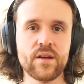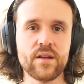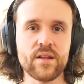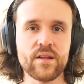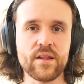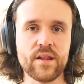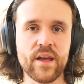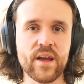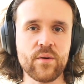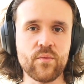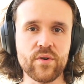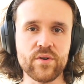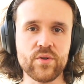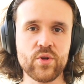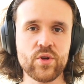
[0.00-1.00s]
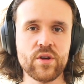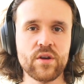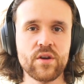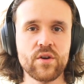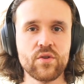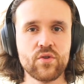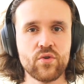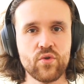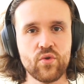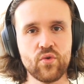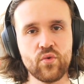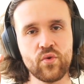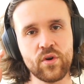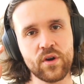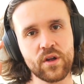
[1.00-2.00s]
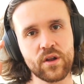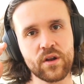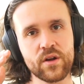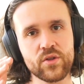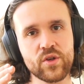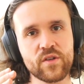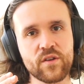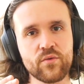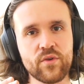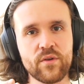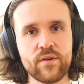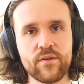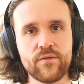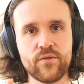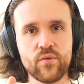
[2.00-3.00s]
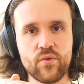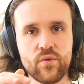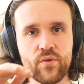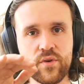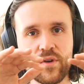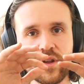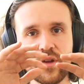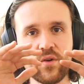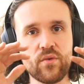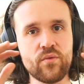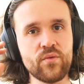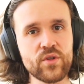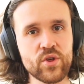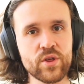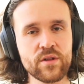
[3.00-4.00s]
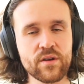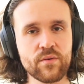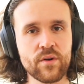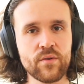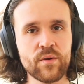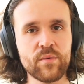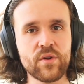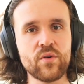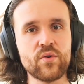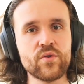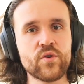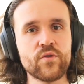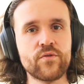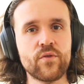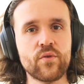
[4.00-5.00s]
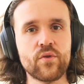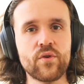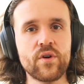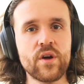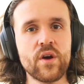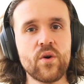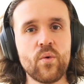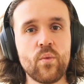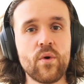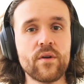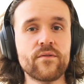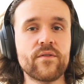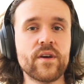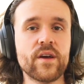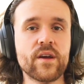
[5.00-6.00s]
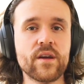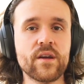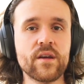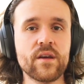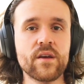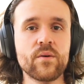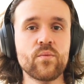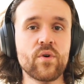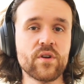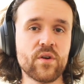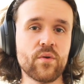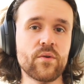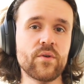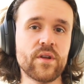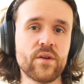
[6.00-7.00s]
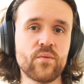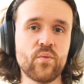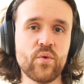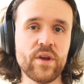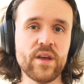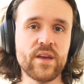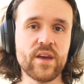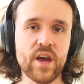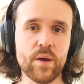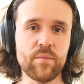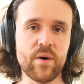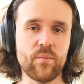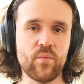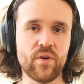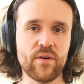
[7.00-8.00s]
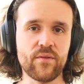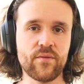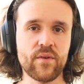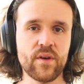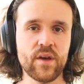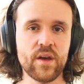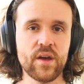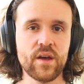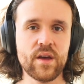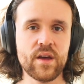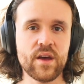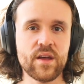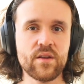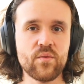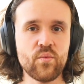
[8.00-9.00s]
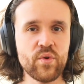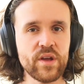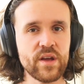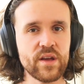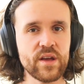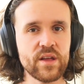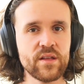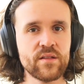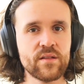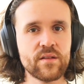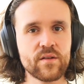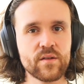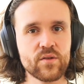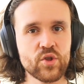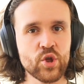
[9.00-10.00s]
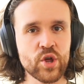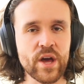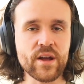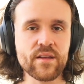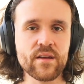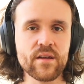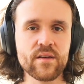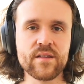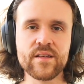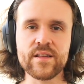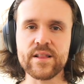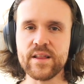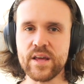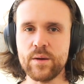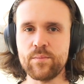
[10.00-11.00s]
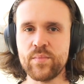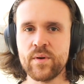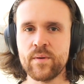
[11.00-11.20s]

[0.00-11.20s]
language to not just query for the original query, but also for one thing, one query that we came up with. And we injected a sleep.